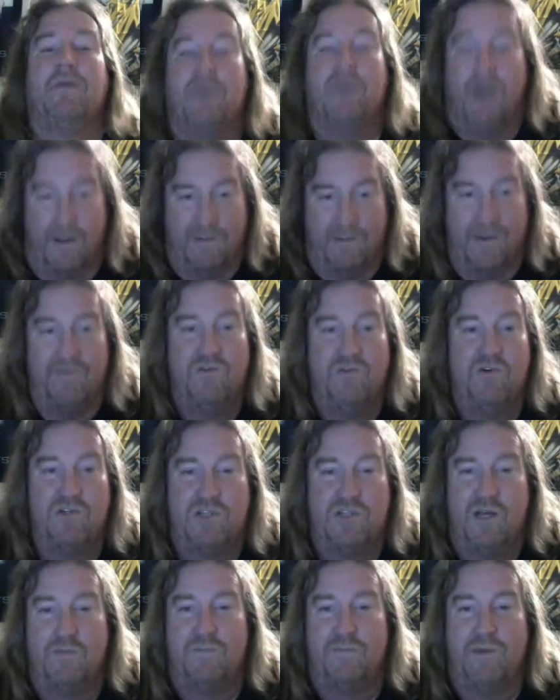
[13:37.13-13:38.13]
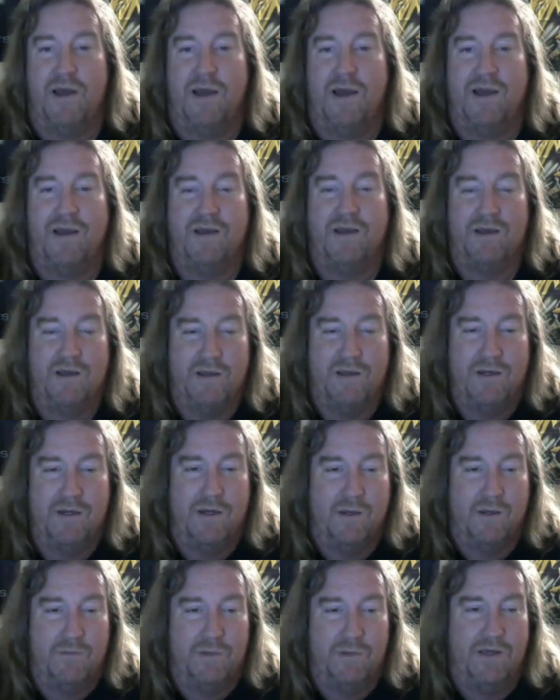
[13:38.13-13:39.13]
you a setback
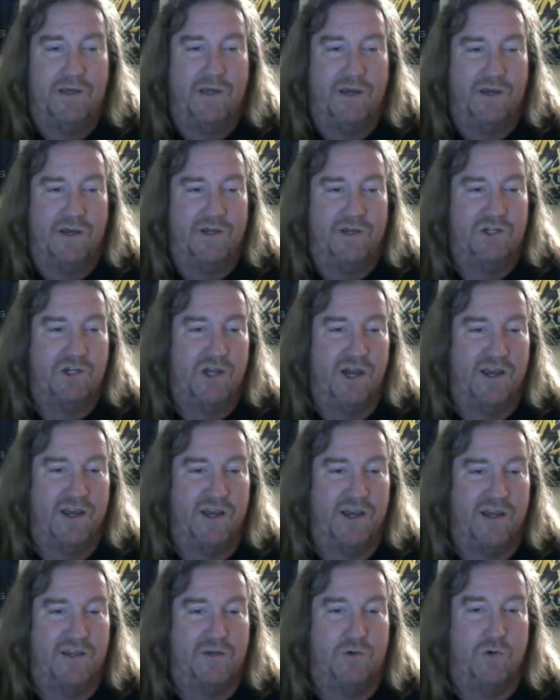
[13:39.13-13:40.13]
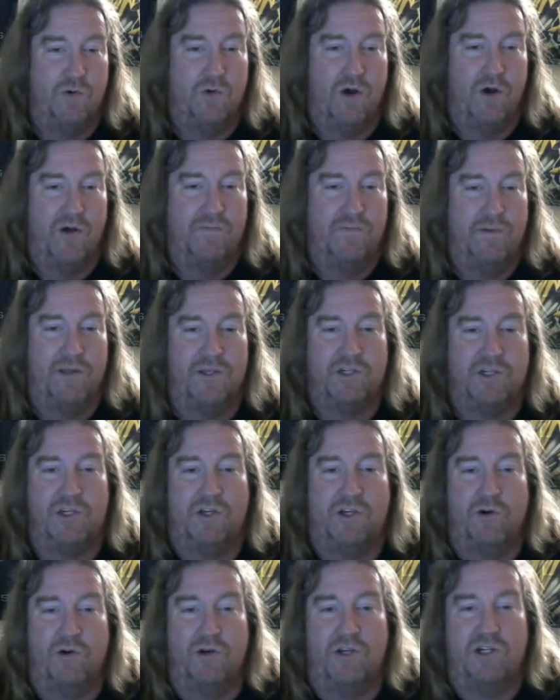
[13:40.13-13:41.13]
because you kind of got thrown off by the
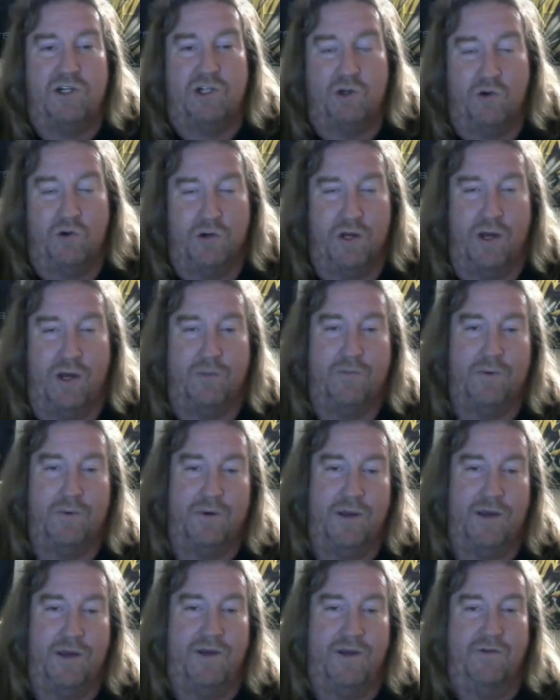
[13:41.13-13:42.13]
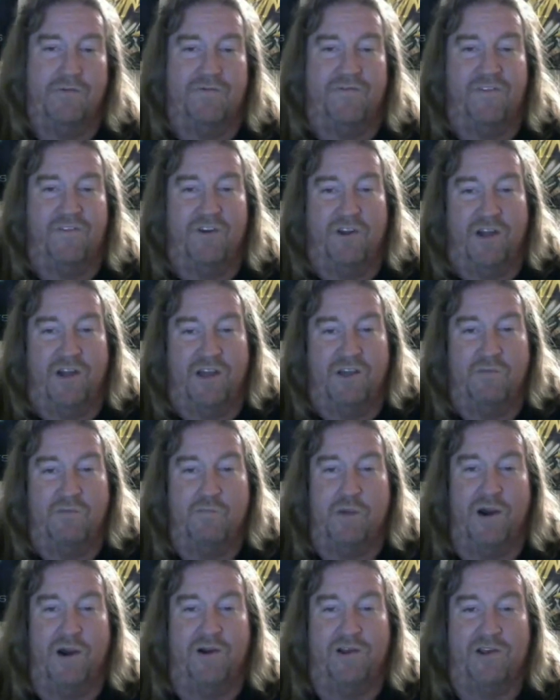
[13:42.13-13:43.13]
security showing up, and you feel like you
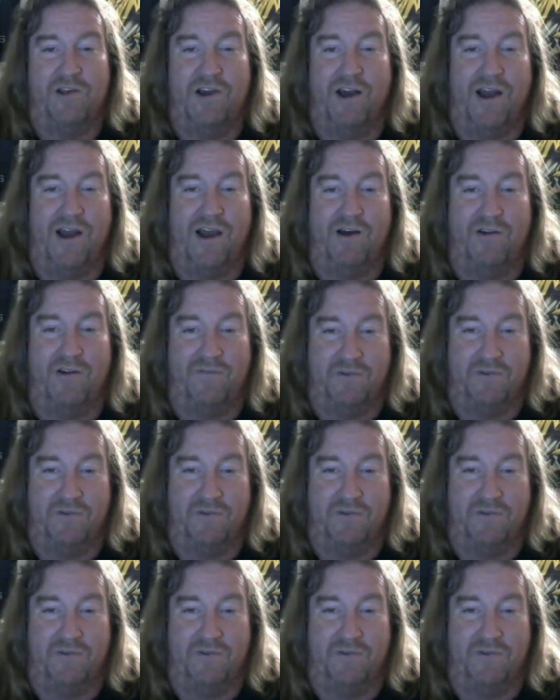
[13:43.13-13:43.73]
barely got out of it.